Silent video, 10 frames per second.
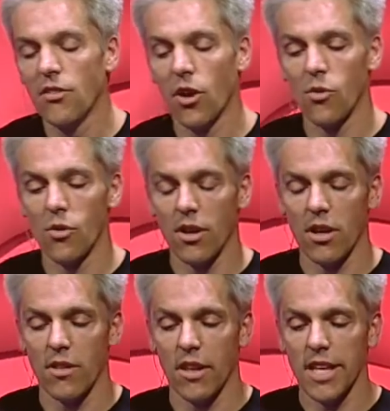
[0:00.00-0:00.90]
So
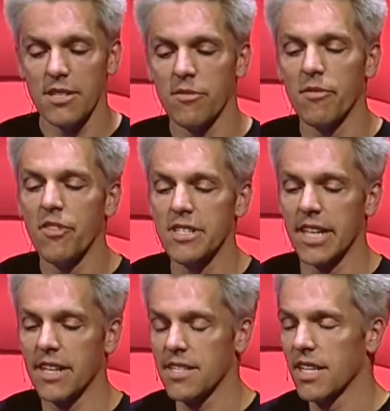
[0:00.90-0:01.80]
the lesson from
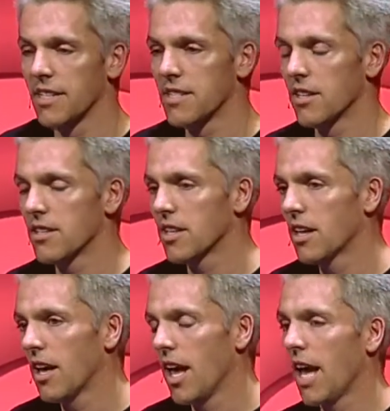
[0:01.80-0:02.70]
physics is that
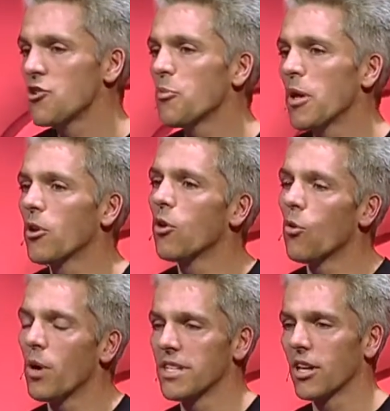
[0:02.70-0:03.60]
entropy will
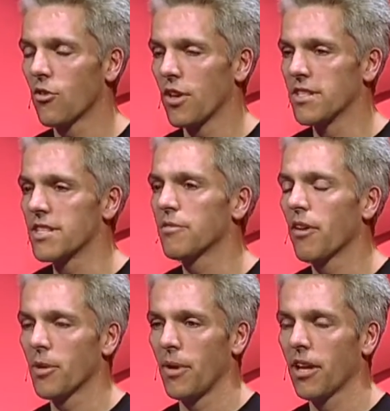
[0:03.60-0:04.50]
always increase. It's a
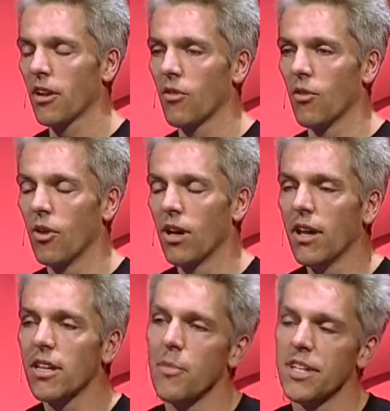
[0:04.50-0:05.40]
fundamental law.
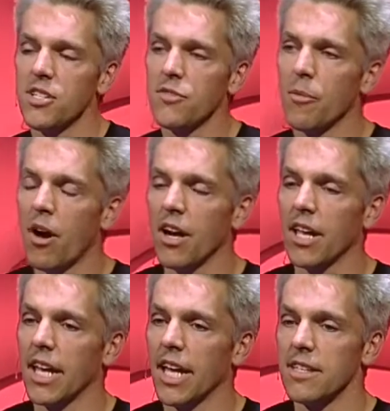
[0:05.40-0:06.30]
The message for
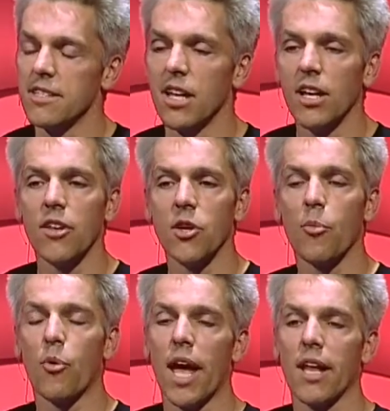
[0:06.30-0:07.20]
marketing is that
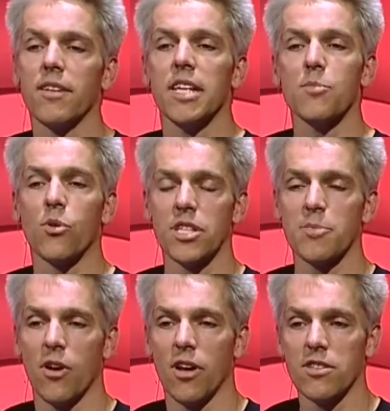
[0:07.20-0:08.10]
your brand is more
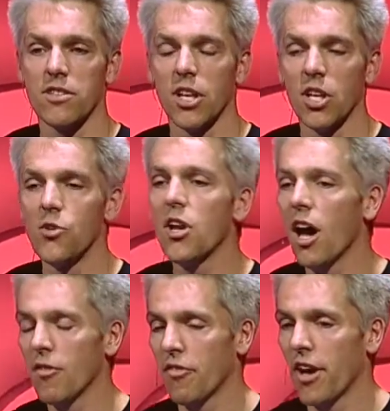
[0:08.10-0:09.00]
dispersed. You
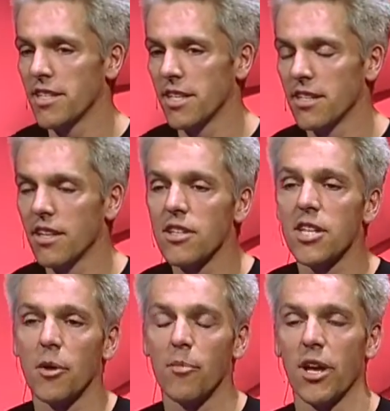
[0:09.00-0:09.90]
can't fight it,
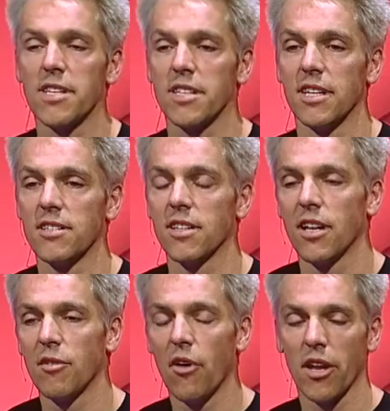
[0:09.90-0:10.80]
so embrace it
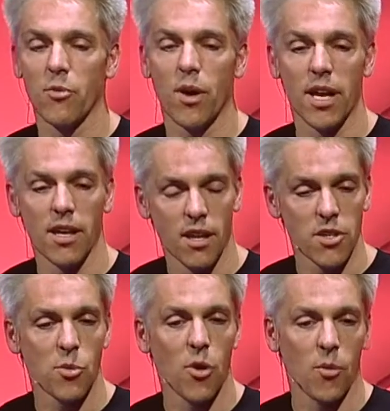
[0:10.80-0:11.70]
and find a way
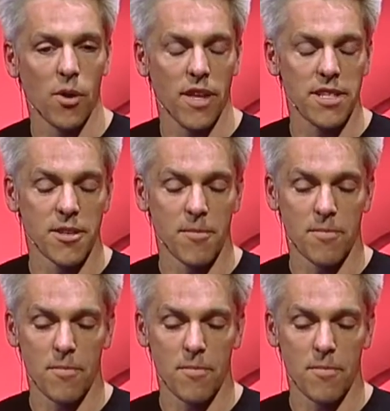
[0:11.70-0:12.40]
to work with it.